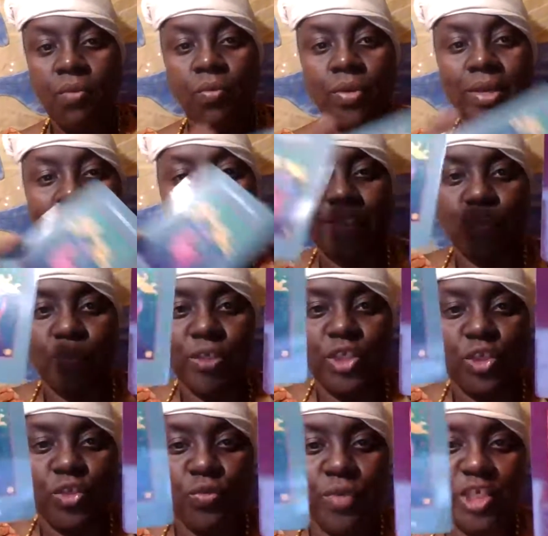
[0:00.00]
We got the
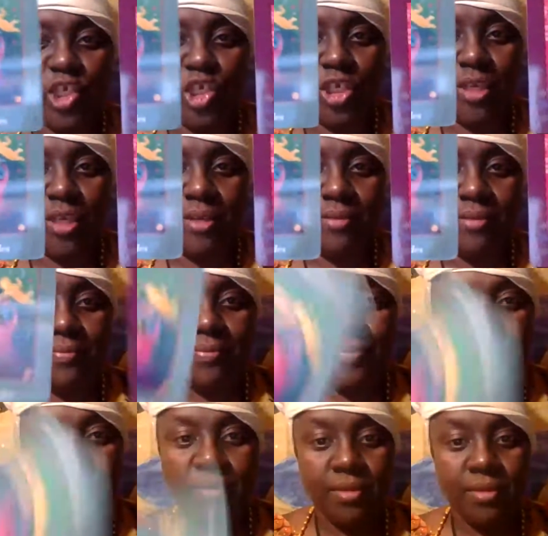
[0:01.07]
restriction.
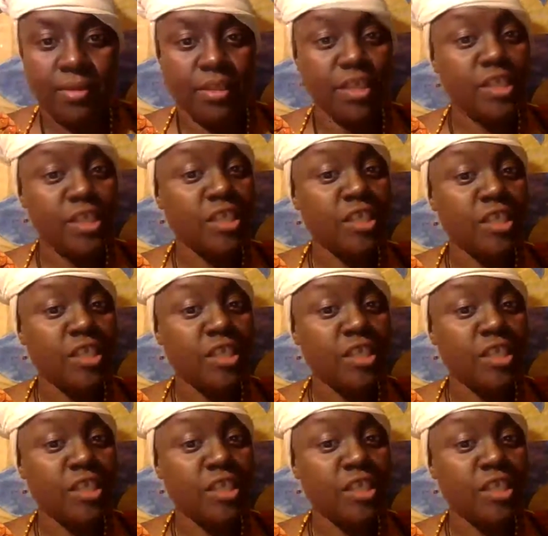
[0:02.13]
This